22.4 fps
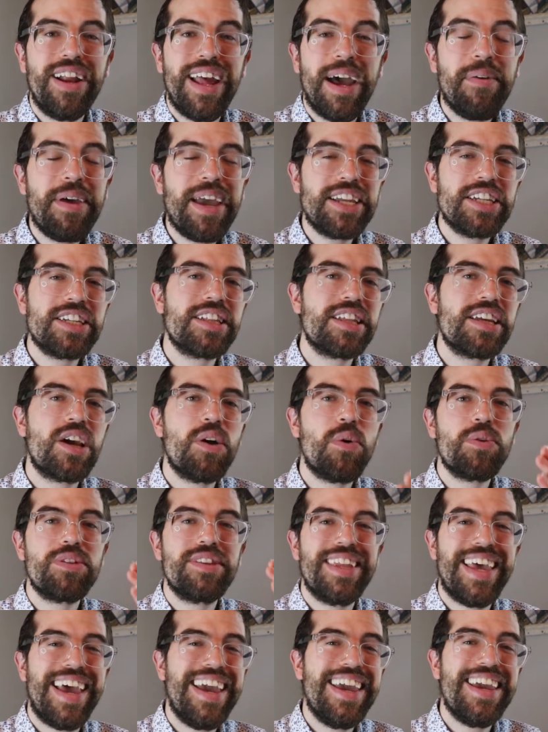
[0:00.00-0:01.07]
And I'm actually going to go
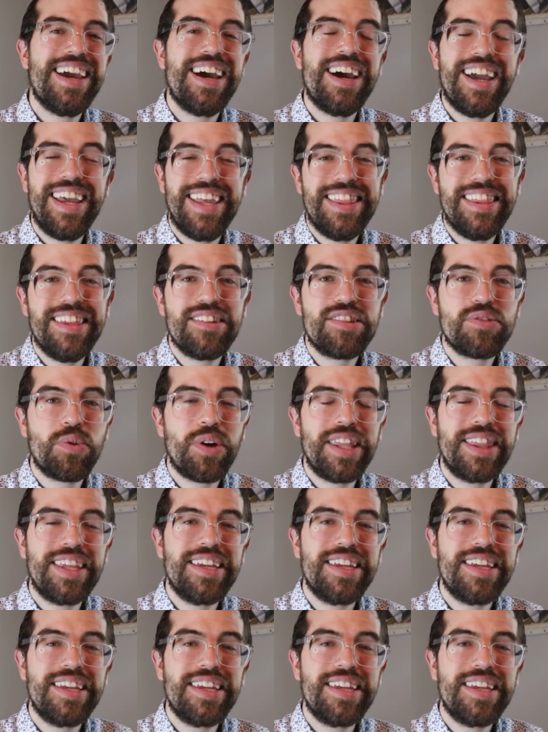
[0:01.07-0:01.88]
with De Gea in this one.